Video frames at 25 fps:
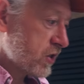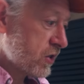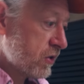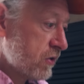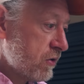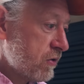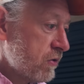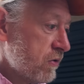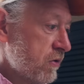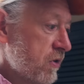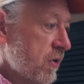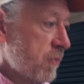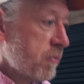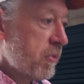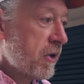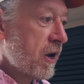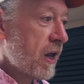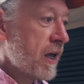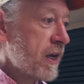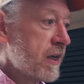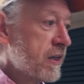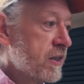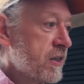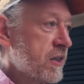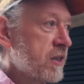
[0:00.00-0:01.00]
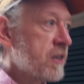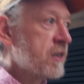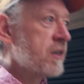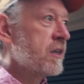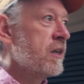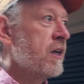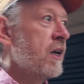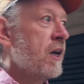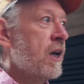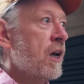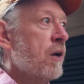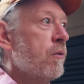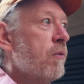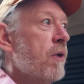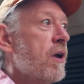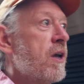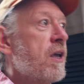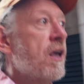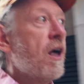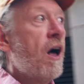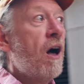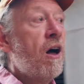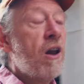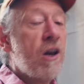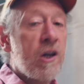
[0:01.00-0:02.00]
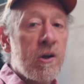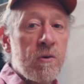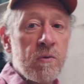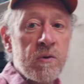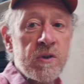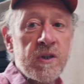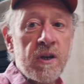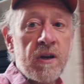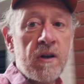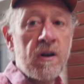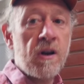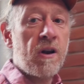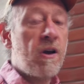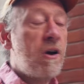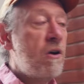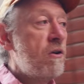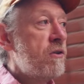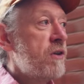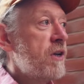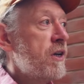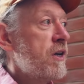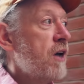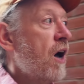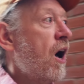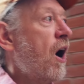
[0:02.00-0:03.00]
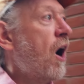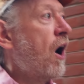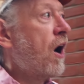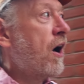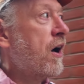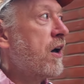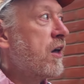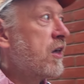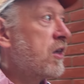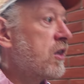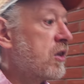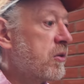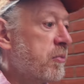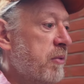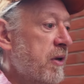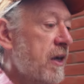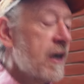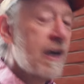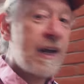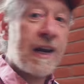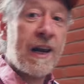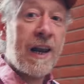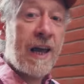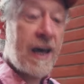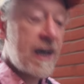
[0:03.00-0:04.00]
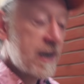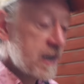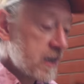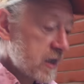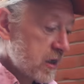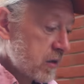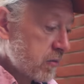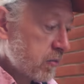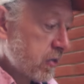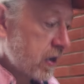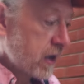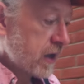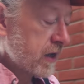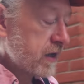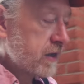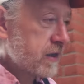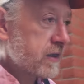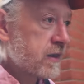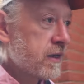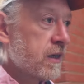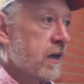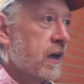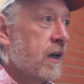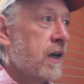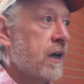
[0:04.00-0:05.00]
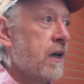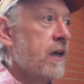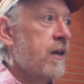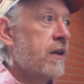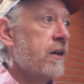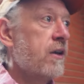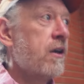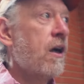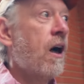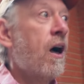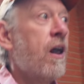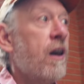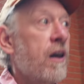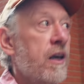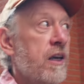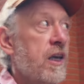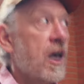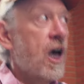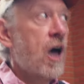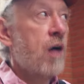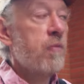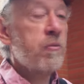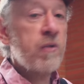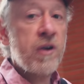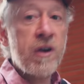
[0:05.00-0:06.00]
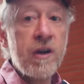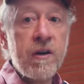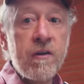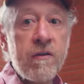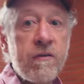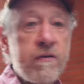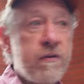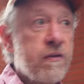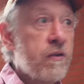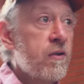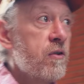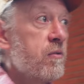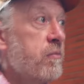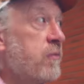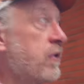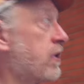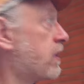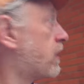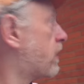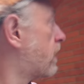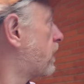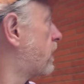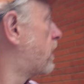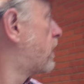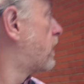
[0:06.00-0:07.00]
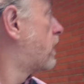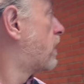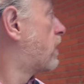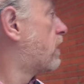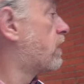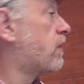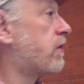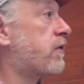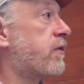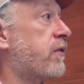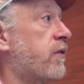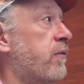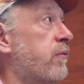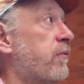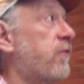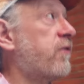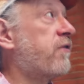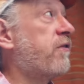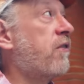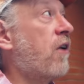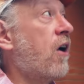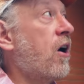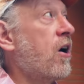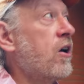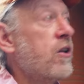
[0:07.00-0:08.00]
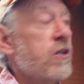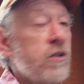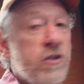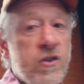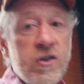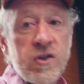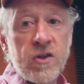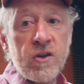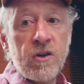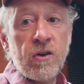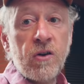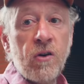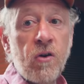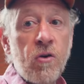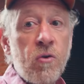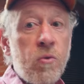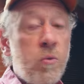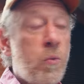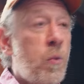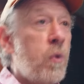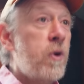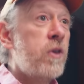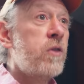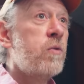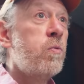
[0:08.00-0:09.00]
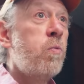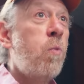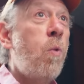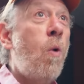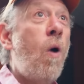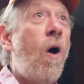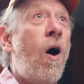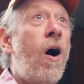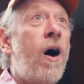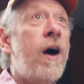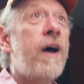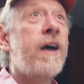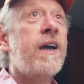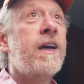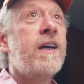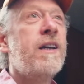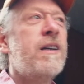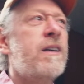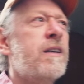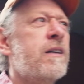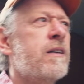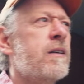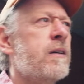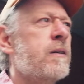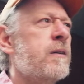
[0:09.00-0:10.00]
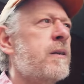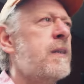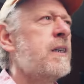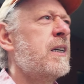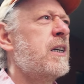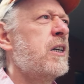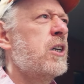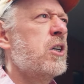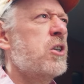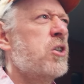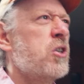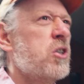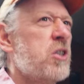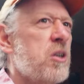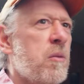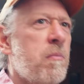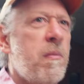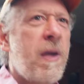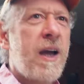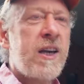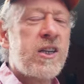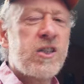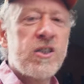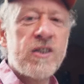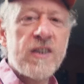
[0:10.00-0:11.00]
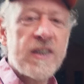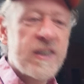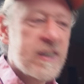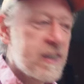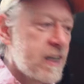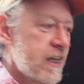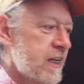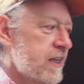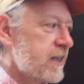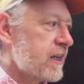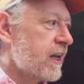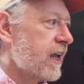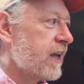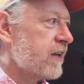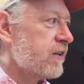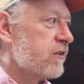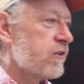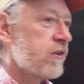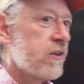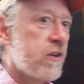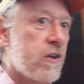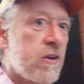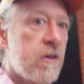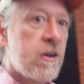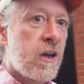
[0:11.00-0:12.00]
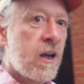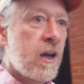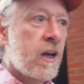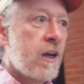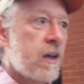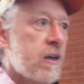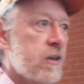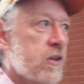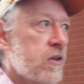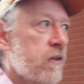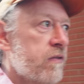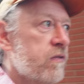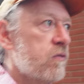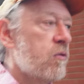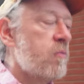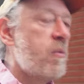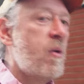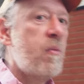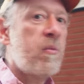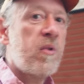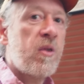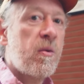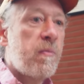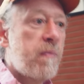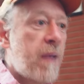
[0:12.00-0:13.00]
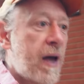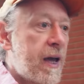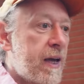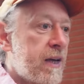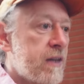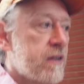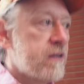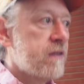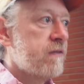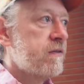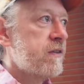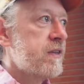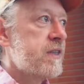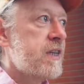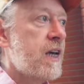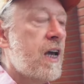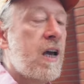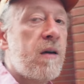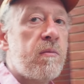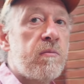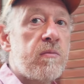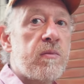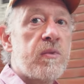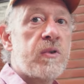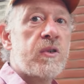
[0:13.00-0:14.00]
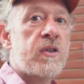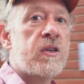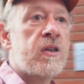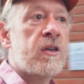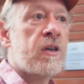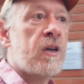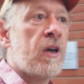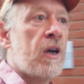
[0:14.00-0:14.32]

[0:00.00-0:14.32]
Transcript: to the place where garlic was unloaded, Hythe being a landing place, and the garlic coming from France along with wine. You can just imagine the scene, can't you? You have to remember the banks of the Thames